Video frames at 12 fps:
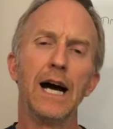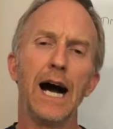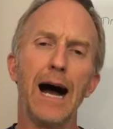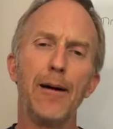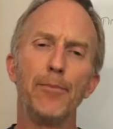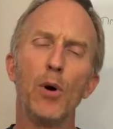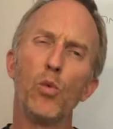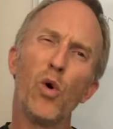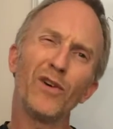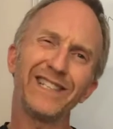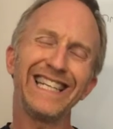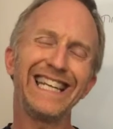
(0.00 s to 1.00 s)
But
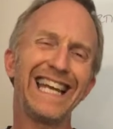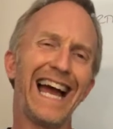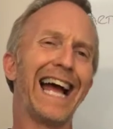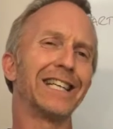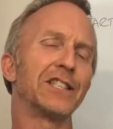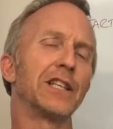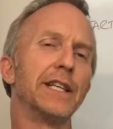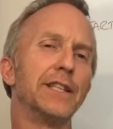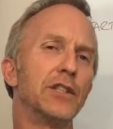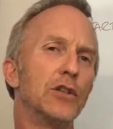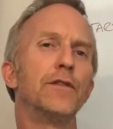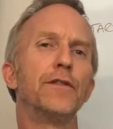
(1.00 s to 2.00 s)
what did he actually
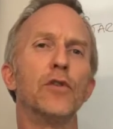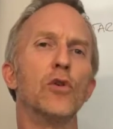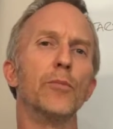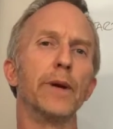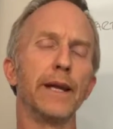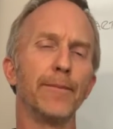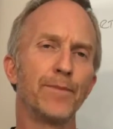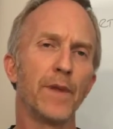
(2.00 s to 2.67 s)
do for me?